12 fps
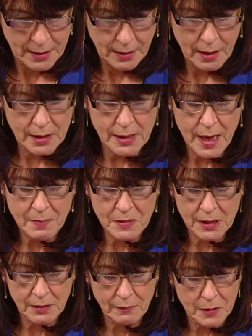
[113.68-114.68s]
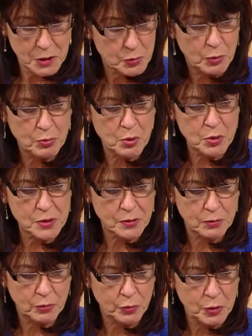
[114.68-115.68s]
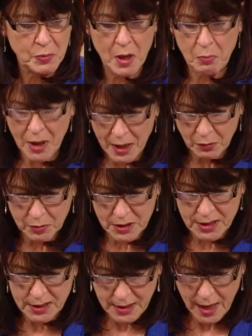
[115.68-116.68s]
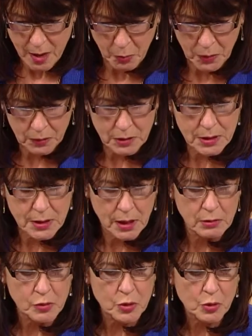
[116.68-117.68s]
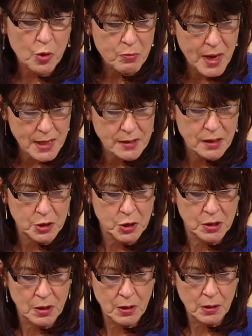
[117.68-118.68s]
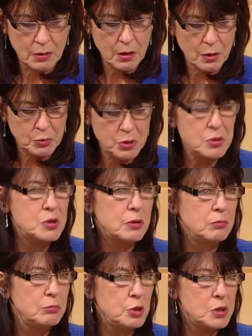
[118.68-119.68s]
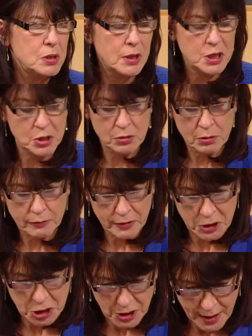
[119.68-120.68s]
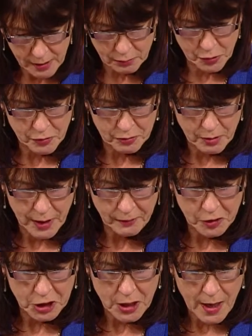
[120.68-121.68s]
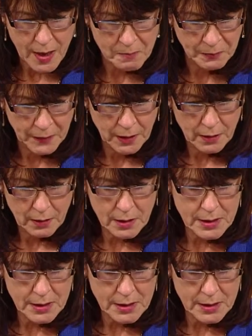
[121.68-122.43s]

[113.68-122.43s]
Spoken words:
Accepting this proposal would be a backward step and send the wrong message that abuse and mutilation of a child through FGM is